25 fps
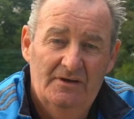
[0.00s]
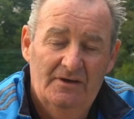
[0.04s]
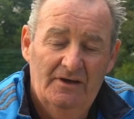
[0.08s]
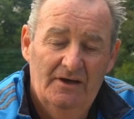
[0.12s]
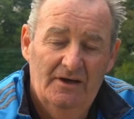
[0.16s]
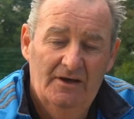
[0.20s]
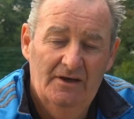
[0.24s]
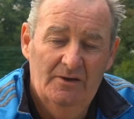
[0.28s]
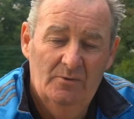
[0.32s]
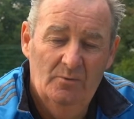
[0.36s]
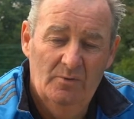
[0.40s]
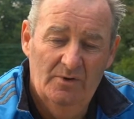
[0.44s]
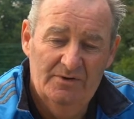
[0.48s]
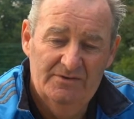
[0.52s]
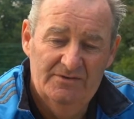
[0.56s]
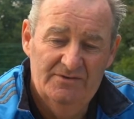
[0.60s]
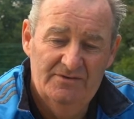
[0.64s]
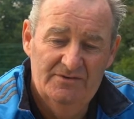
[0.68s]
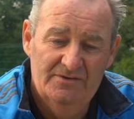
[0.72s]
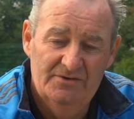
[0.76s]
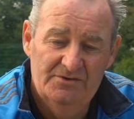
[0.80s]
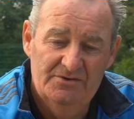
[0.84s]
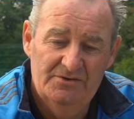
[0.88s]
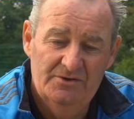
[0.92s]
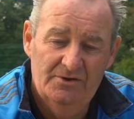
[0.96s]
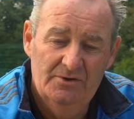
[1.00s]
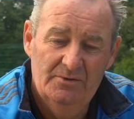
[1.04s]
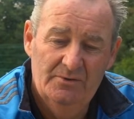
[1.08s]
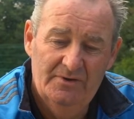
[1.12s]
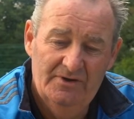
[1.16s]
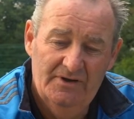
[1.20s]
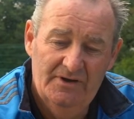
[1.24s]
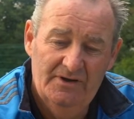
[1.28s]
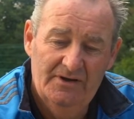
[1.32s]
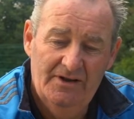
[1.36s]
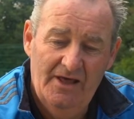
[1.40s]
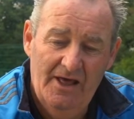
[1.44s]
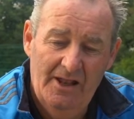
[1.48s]
Uh, what does it do? It,
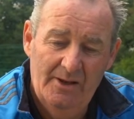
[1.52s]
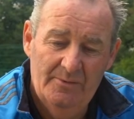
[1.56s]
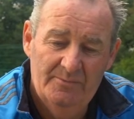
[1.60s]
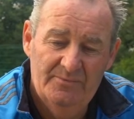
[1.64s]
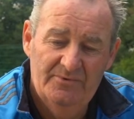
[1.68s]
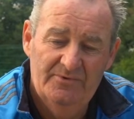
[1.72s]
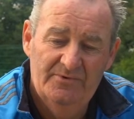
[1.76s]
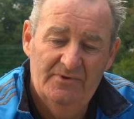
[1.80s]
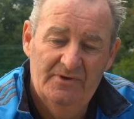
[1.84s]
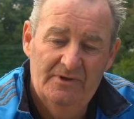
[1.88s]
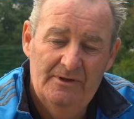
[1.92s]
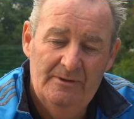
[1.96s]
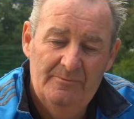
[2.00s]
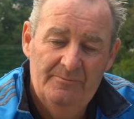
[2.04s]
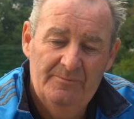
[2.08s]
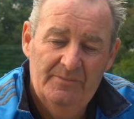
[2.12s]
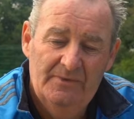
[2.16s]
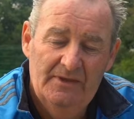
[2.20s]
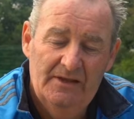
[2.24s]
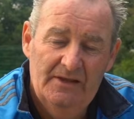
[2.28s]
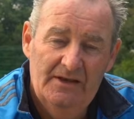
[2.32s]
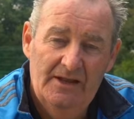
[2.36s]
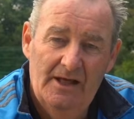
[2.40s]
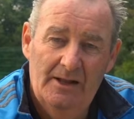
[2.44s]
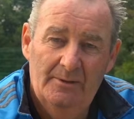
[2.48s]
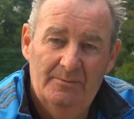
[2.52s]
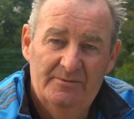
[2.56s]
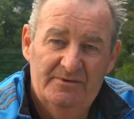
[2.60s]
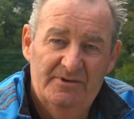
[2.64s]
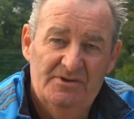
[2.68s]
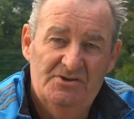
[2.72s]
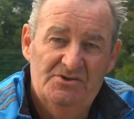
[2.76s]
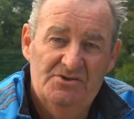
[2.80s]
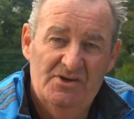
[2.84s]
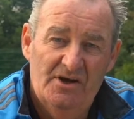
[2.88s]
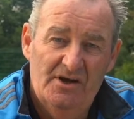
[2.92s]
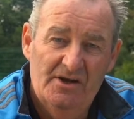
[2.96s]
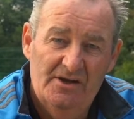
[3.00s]
it helps it helps the
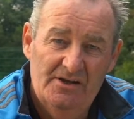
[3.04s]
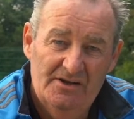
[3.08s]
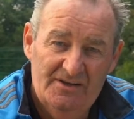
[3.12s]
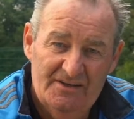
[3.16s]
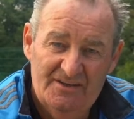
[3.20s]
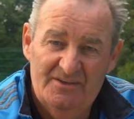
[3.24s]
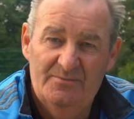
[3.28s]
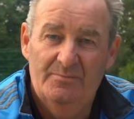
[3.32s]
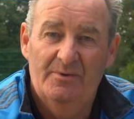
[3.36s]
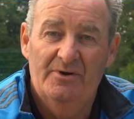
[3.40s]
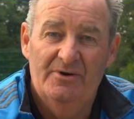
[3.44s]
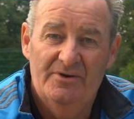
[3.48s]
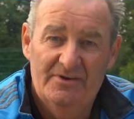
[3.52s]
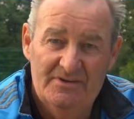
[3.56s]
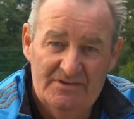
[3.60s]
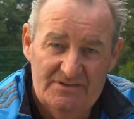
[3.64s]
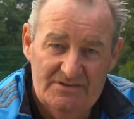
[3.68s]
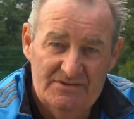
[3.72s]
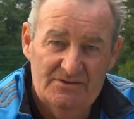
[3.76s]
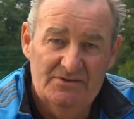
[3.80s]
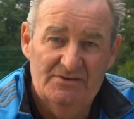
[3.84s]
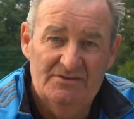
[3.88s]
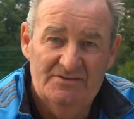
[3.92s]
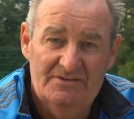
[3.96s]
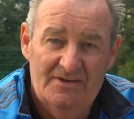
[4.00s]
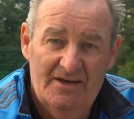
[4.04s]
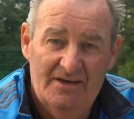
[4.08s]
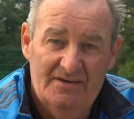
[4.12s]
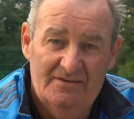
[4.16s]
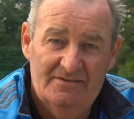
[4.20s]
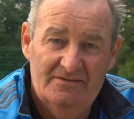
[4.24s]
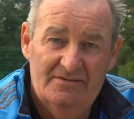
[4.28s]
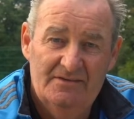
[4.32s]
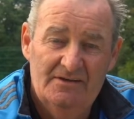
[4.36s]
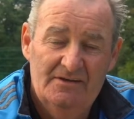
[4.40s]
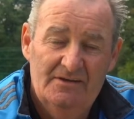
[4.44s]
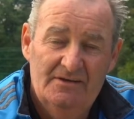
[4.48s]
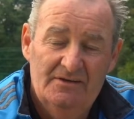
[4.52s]
child experience
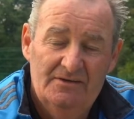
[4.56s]
success.